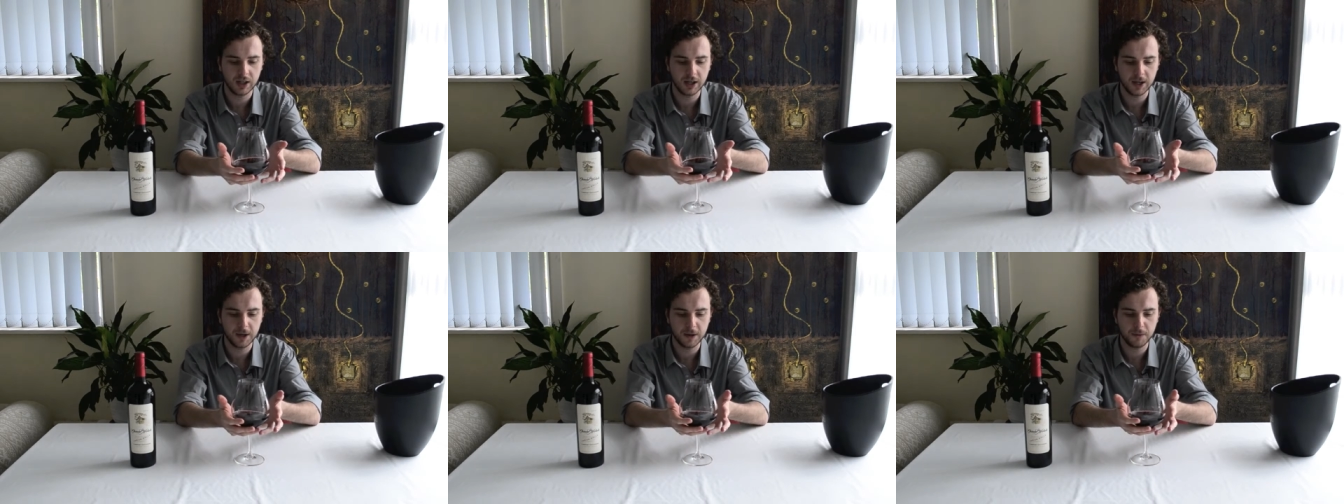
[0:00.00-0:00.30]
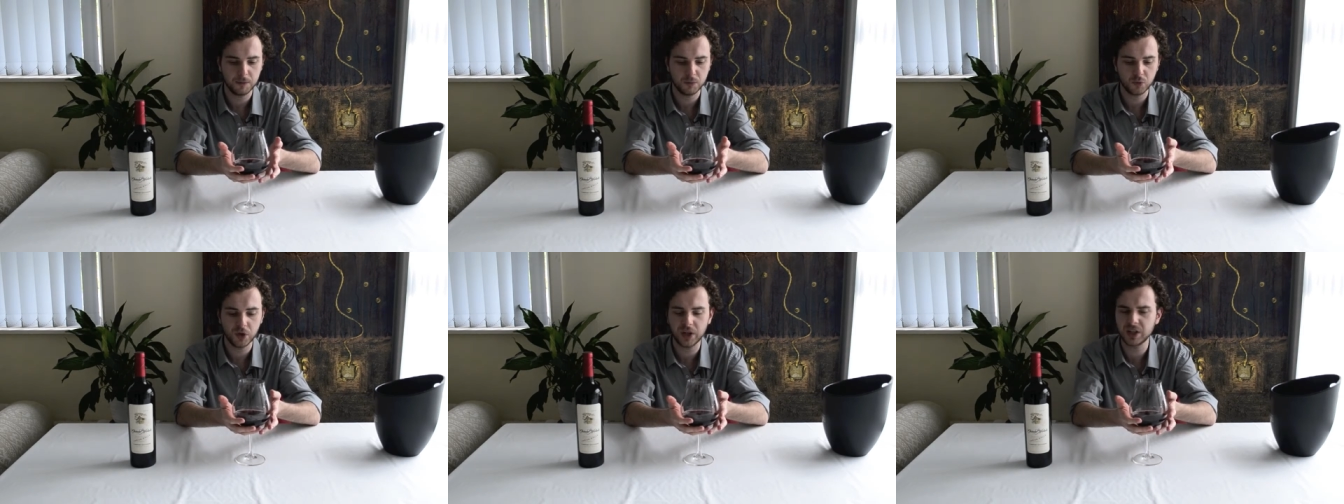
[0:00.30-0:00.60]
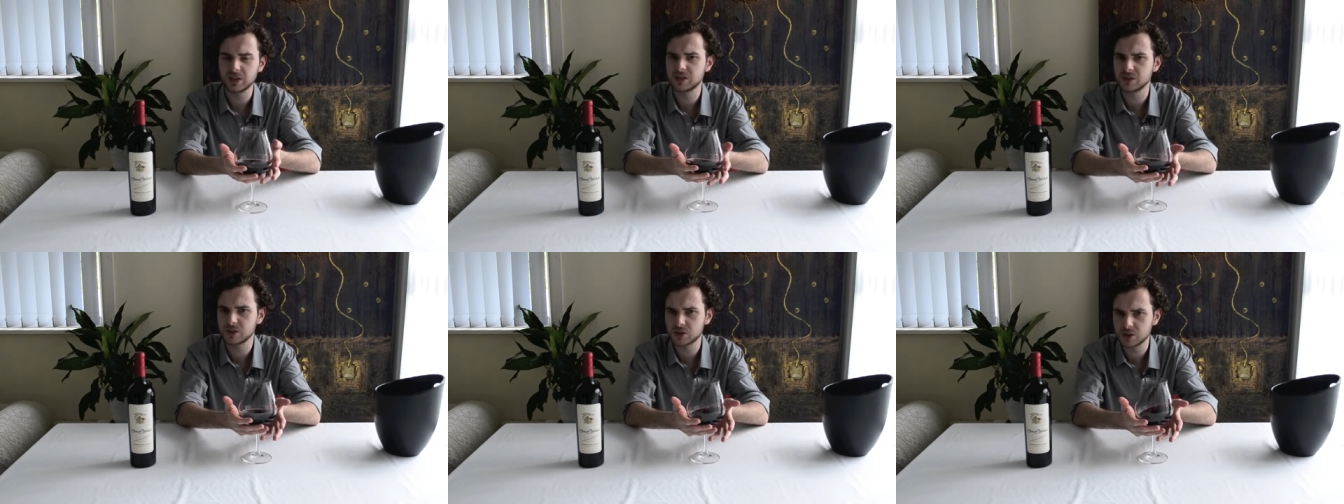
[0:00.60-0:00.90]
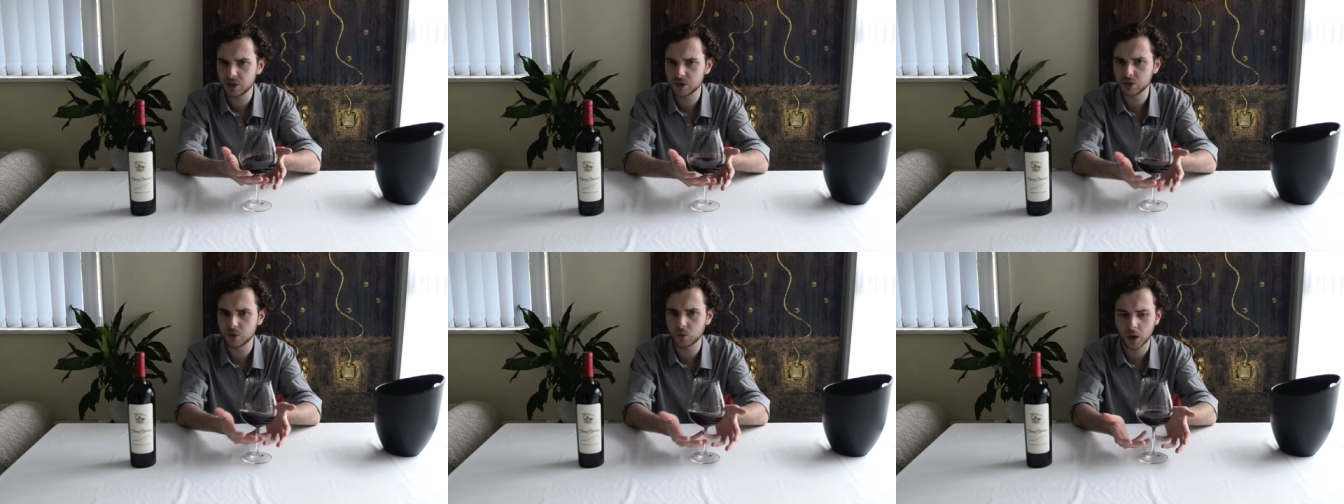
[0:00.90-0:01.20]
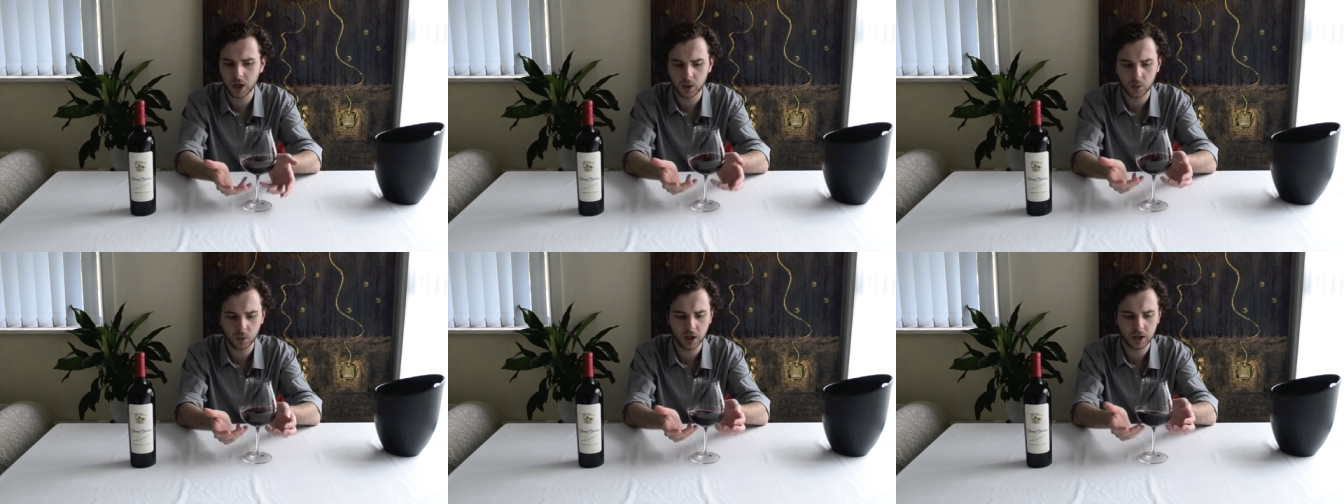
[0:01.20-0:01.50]
Reds and
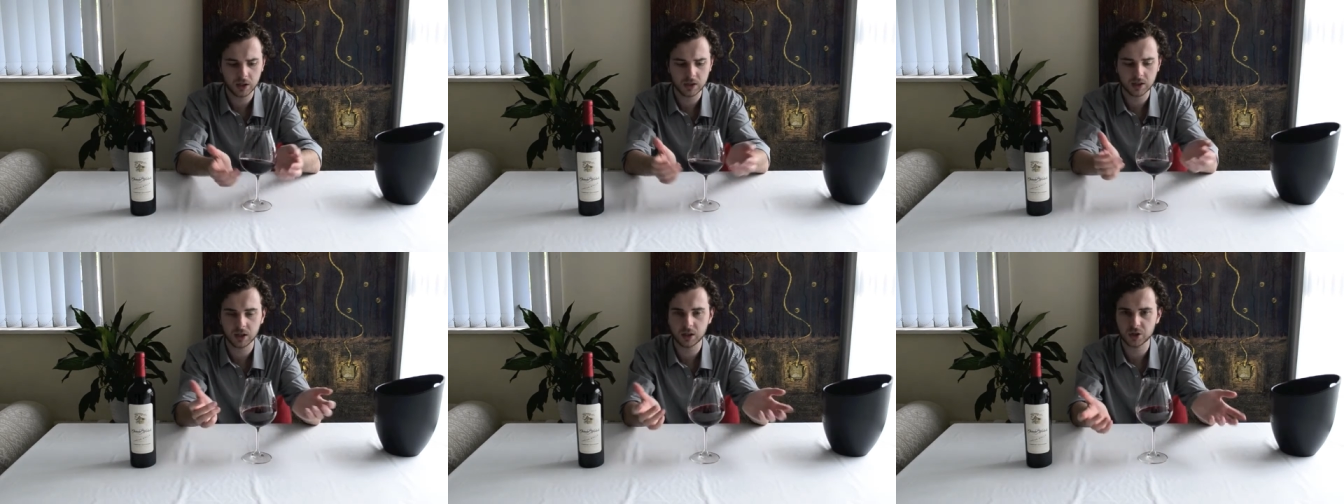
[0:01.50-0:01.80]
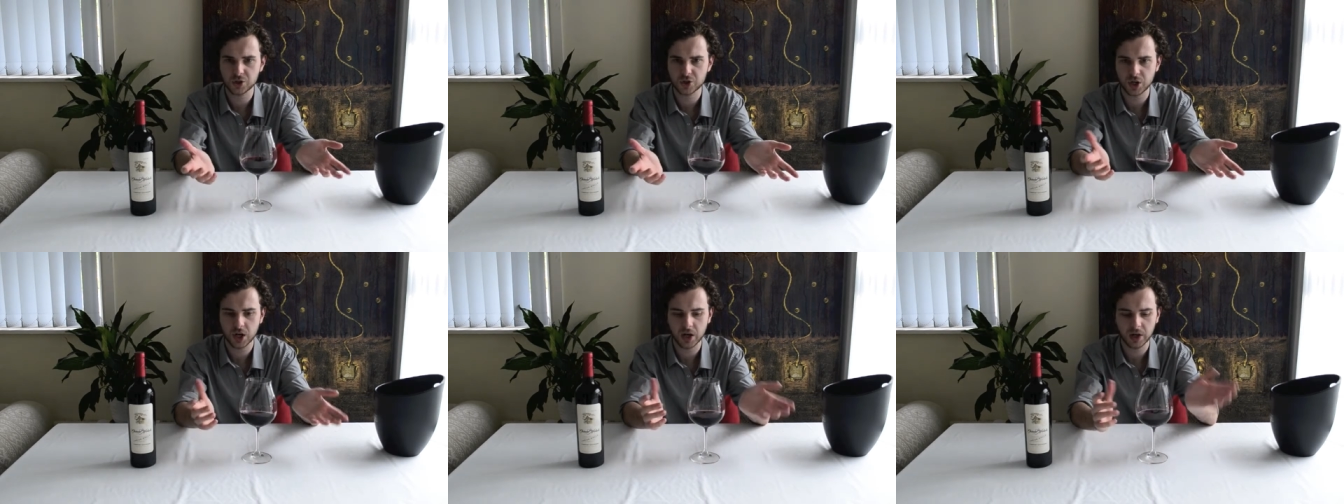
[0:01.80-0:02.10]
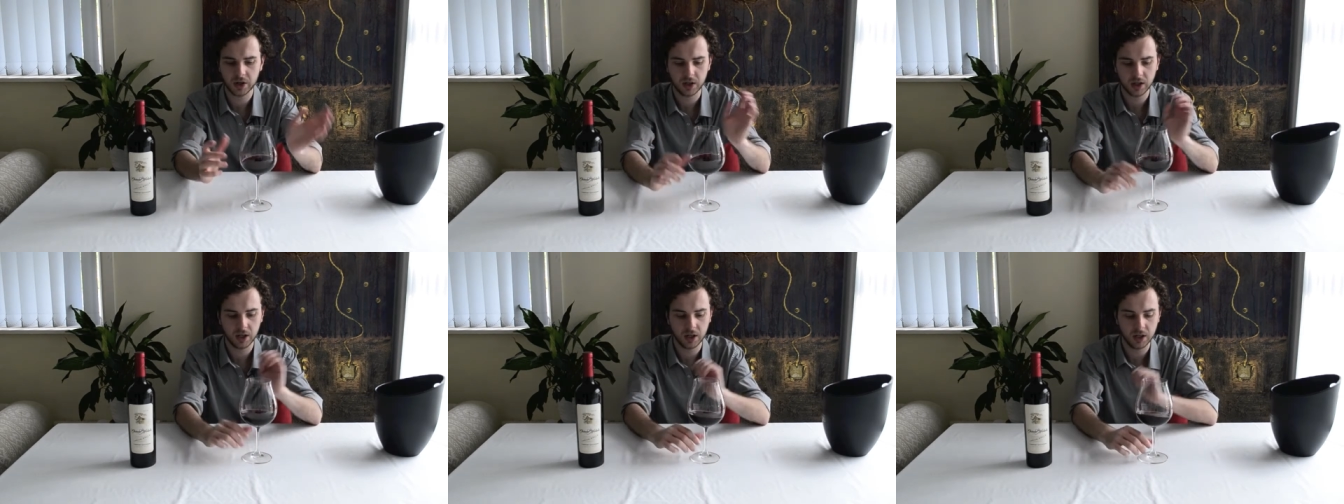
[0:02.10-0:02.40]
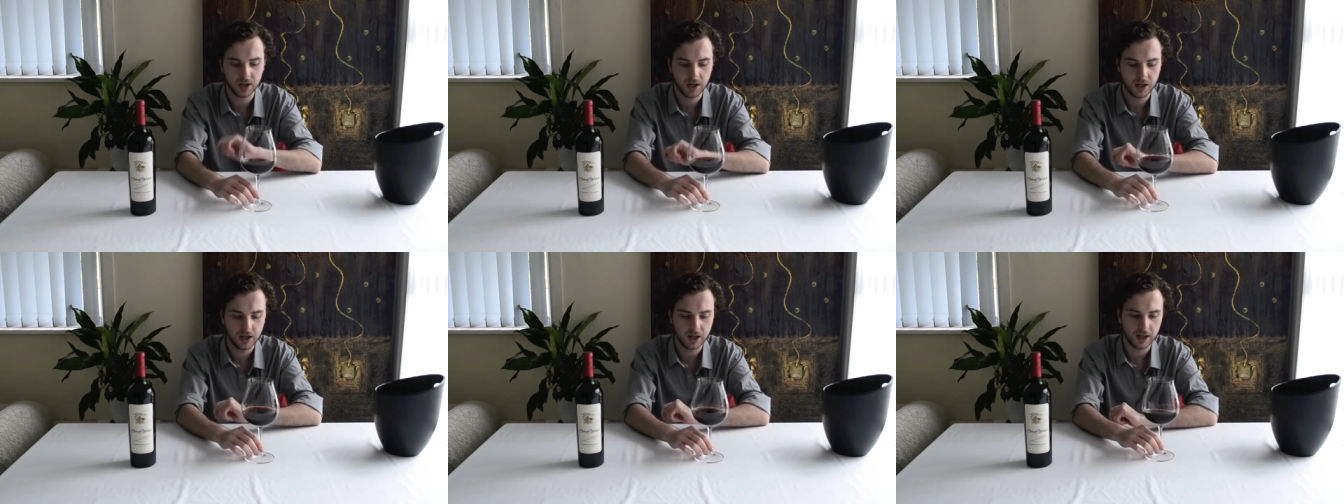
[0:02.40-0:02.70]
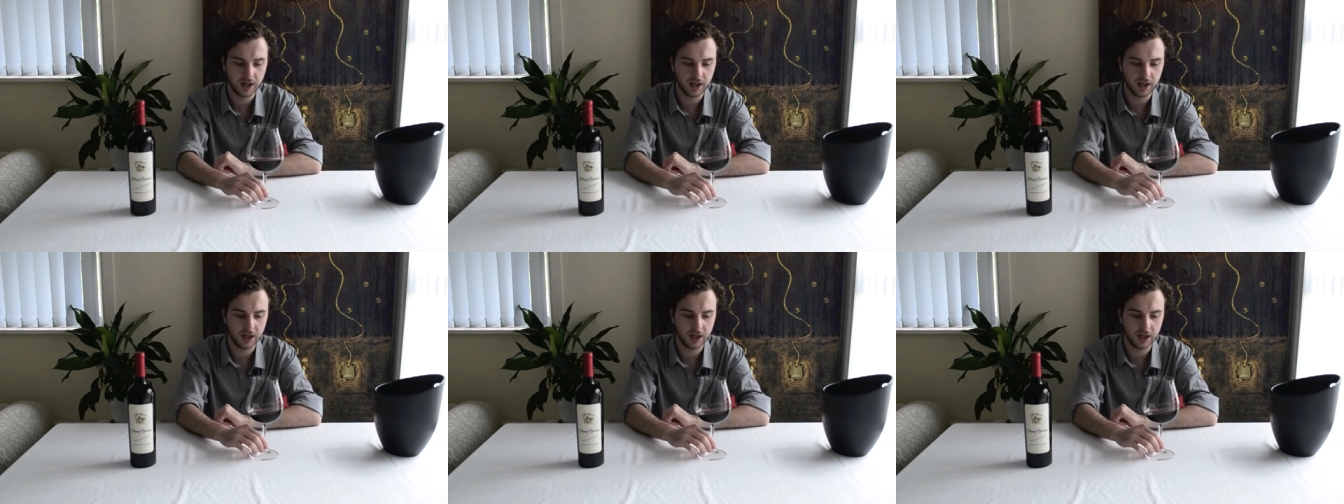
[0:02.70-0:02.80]
certain white wines like a Chardonnay.